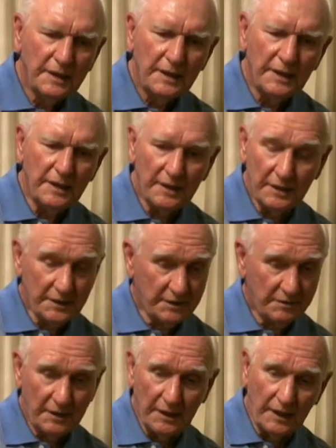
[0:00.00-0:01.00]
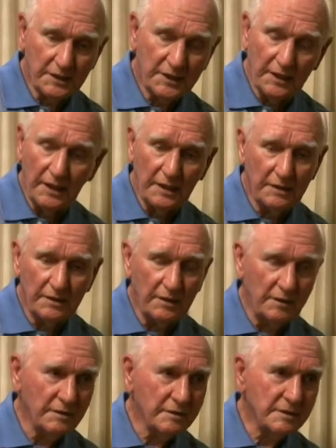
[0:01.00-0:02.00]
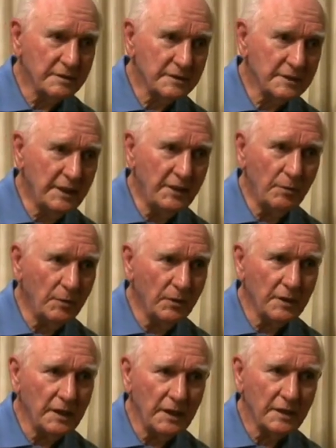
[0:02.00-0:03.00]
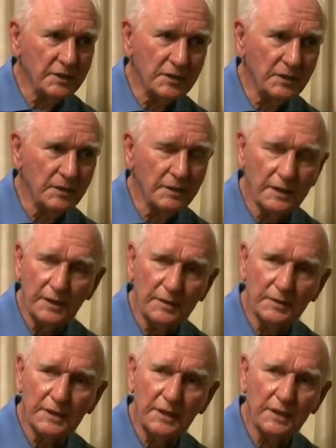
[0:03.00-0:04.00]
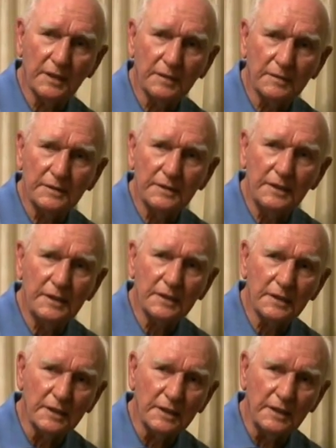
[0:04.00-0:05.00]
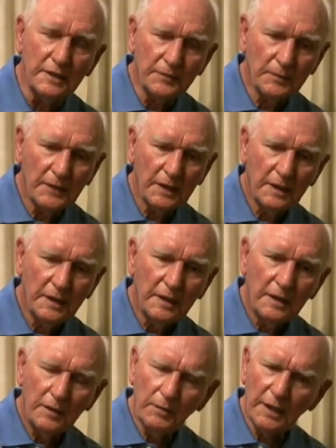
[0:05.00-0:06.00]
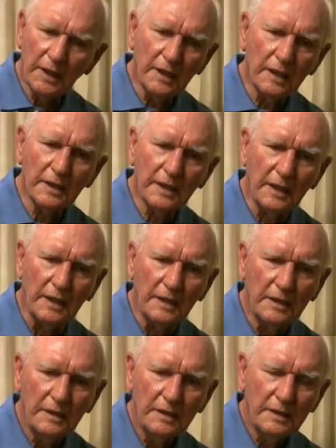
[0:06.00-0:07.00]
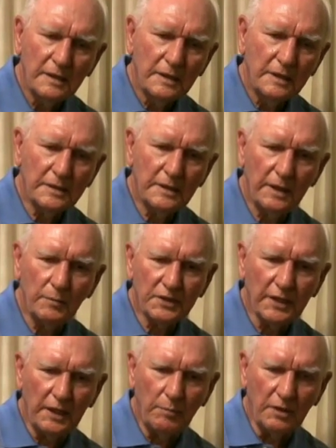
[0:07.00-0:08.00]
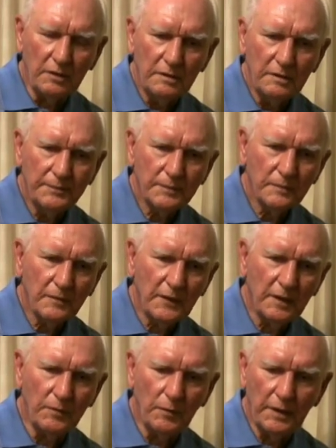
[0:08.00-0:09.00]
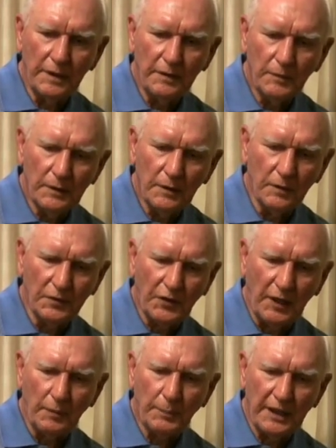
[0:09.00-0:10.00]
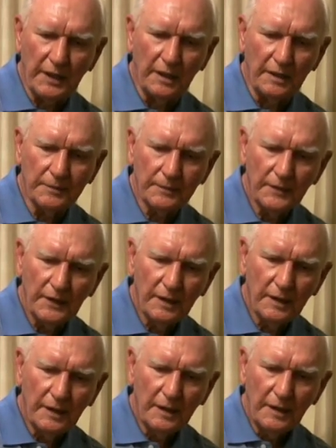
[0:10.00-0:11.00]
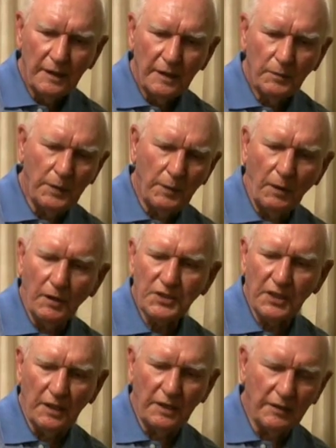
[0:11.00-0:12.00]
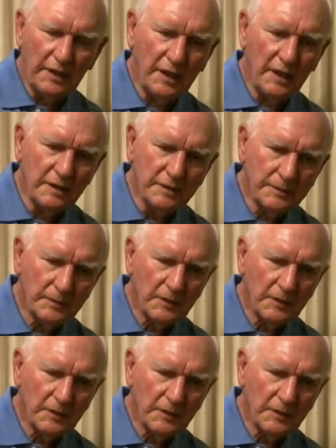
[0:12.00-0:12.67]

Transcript: And as I said, you know, he no more than got ashore and was killed instantly. Hmm. And we had another guy. His name was Abel. And we, on Saipan, we were all sitting around